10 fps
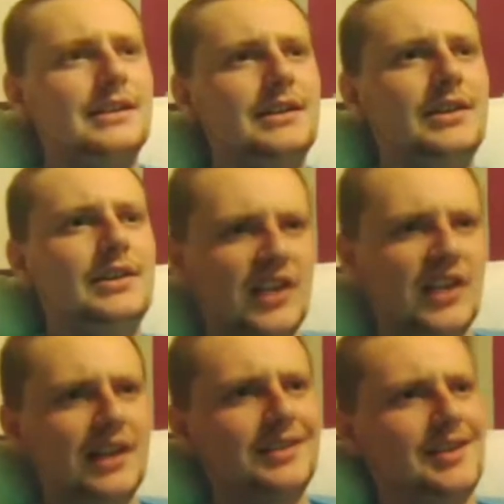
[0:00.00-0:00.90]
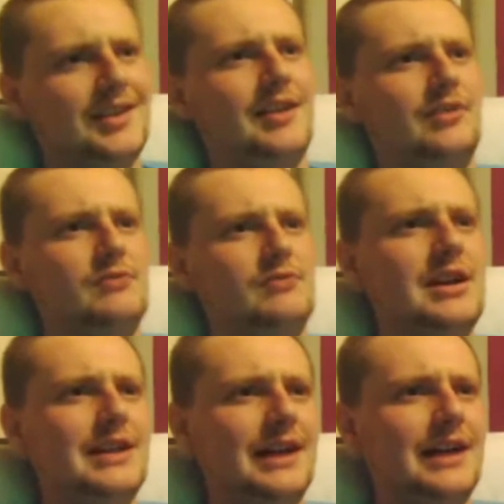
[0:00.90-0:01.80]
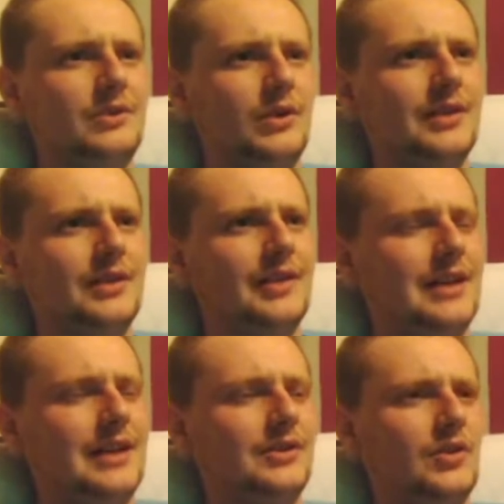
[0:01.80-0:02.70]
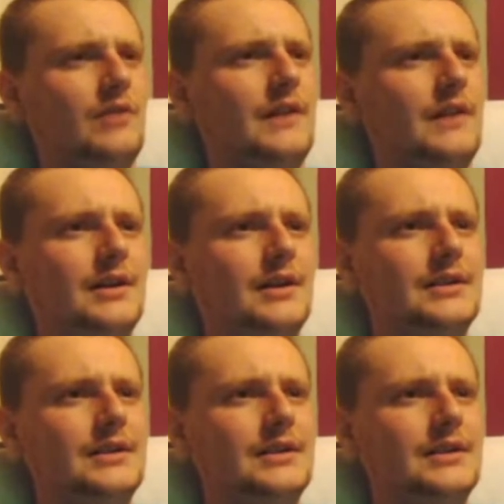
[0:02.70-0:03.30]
There's the second tier. Really nice looking stand so far.